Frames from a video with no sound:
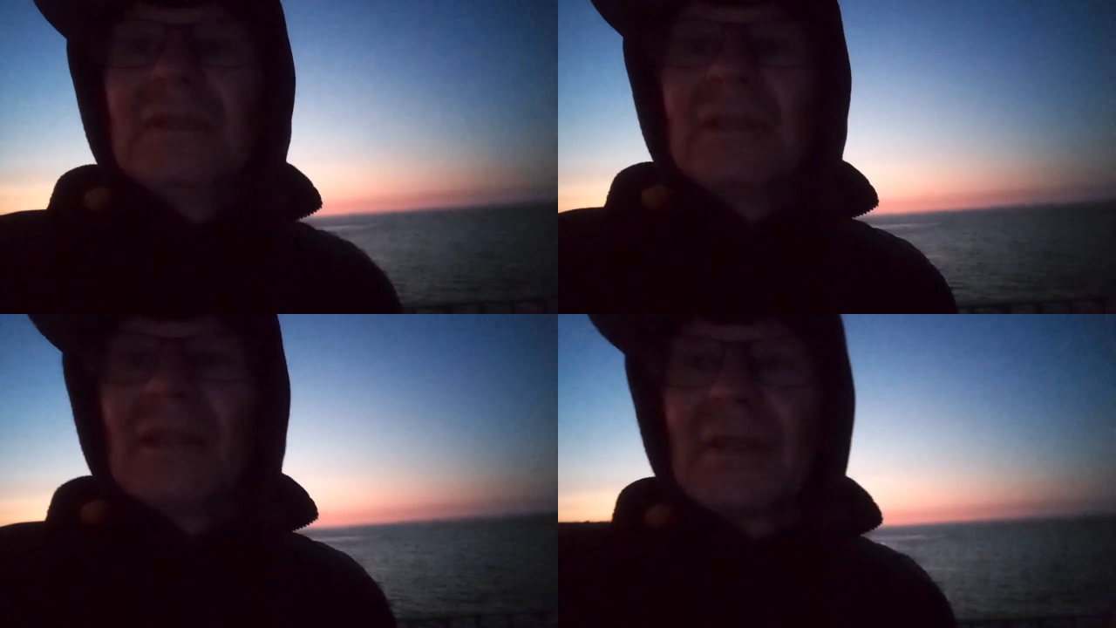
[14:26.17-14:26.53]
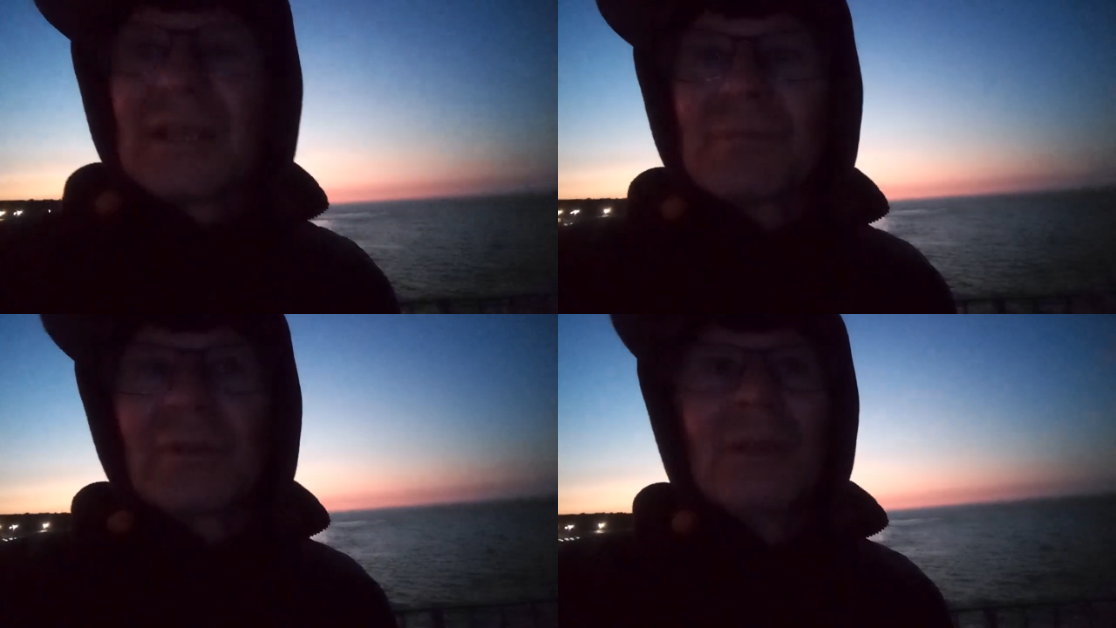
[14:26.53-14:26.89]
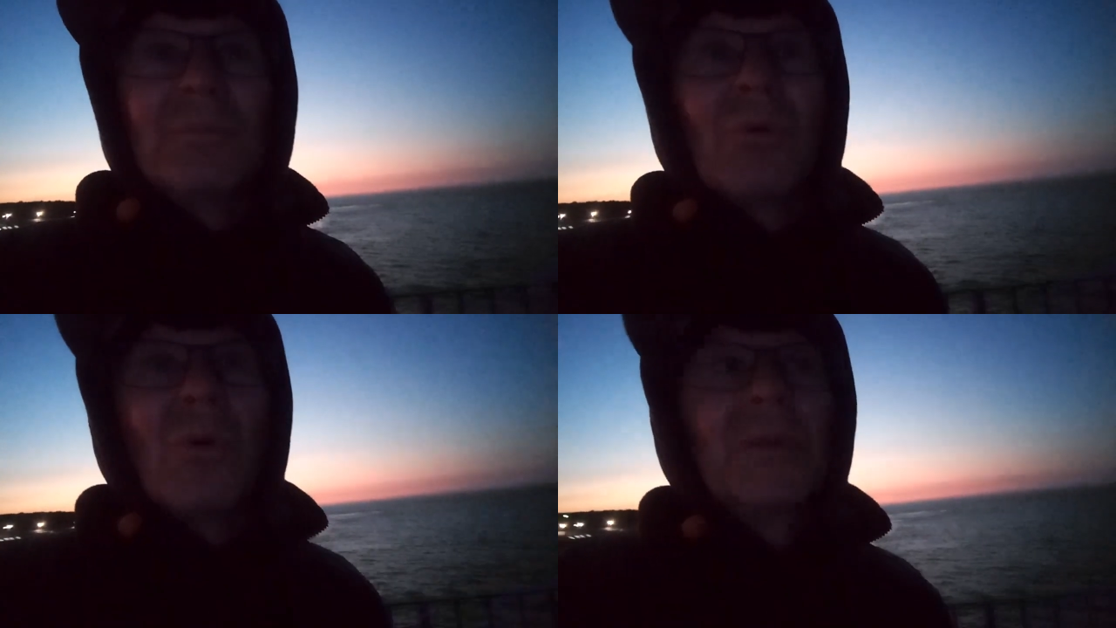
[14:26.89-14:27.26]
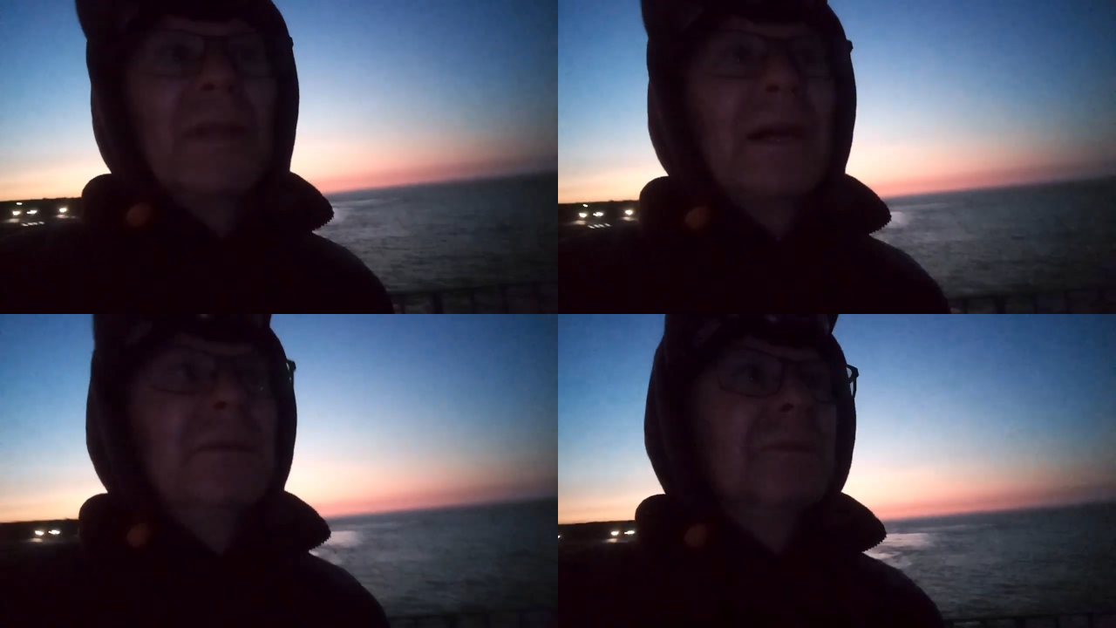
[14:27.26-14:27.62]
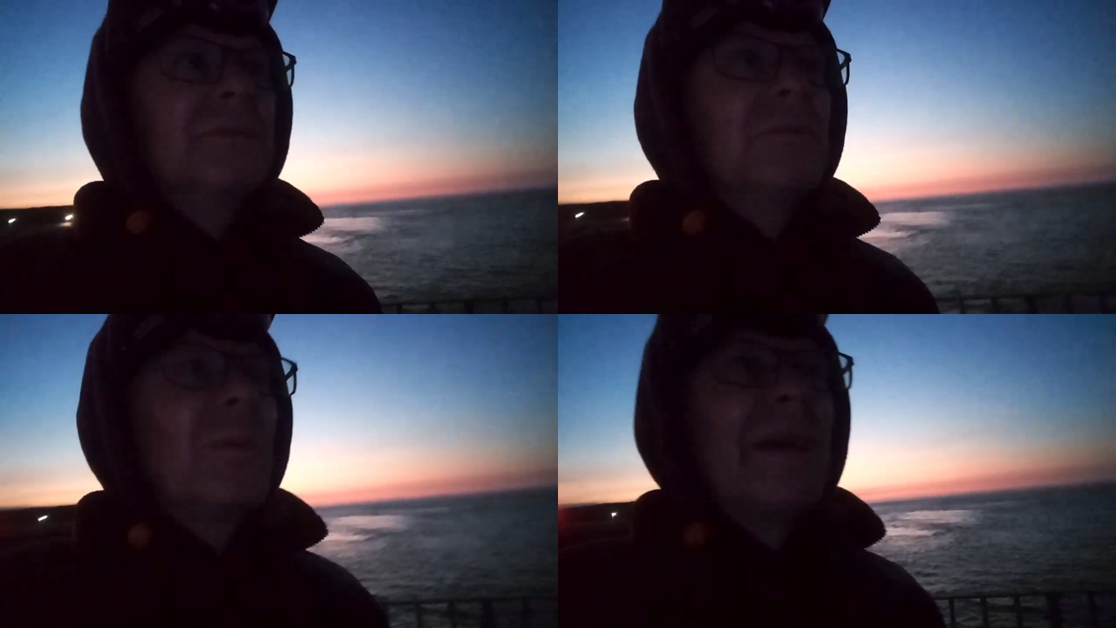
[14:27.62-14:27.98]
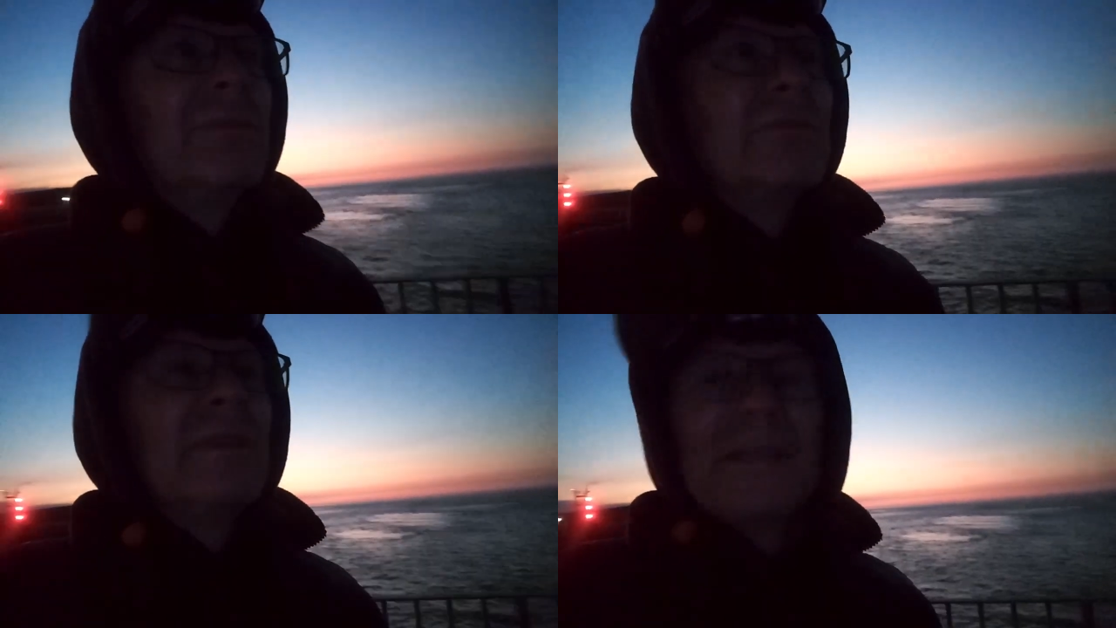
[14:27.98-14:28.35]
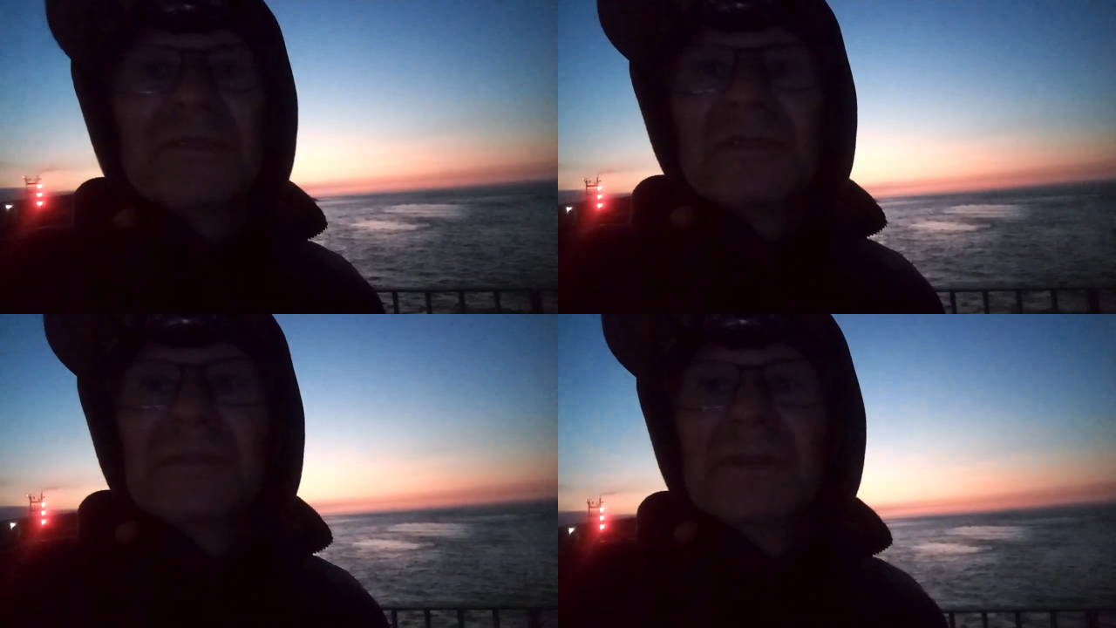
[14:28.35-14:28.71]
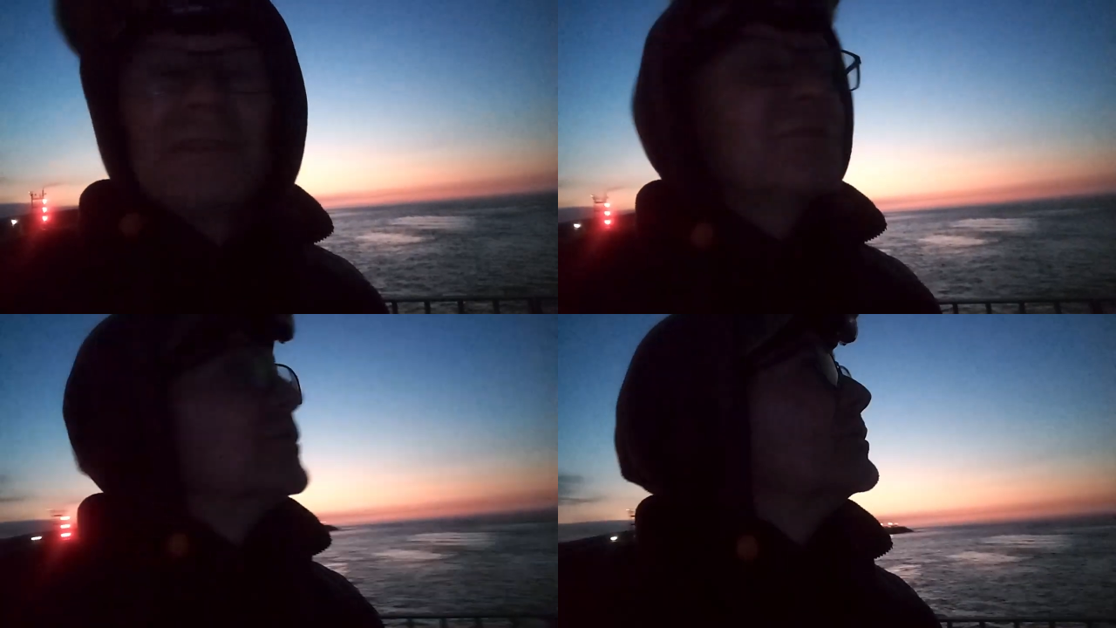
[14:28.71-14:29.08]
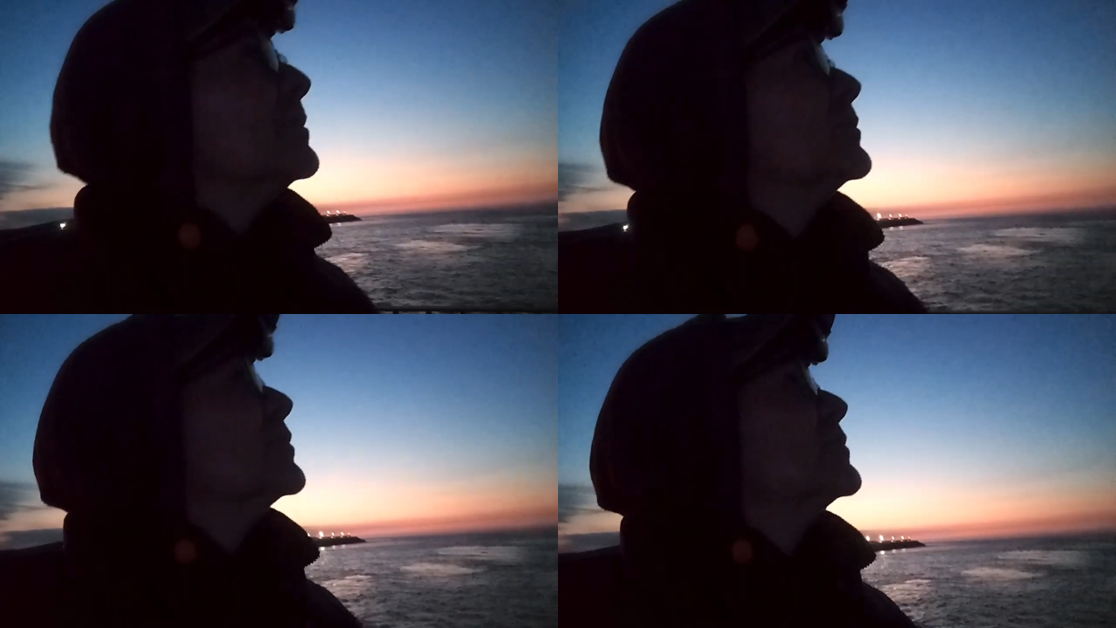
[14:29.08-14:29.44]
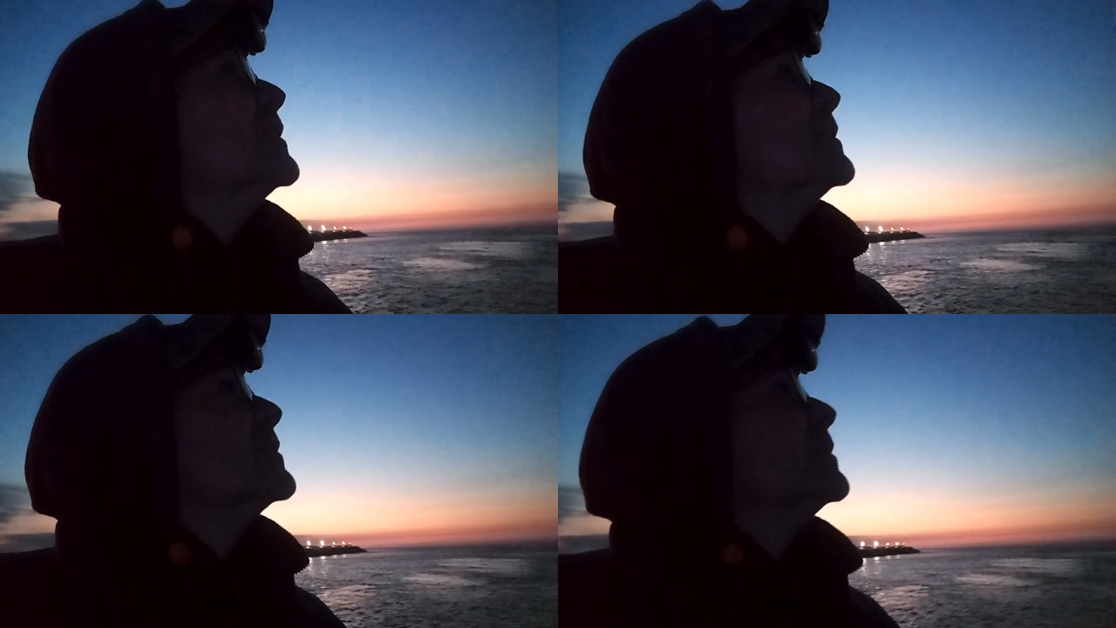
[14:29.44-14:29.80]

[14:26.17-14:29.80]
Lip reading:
(no speaker visible)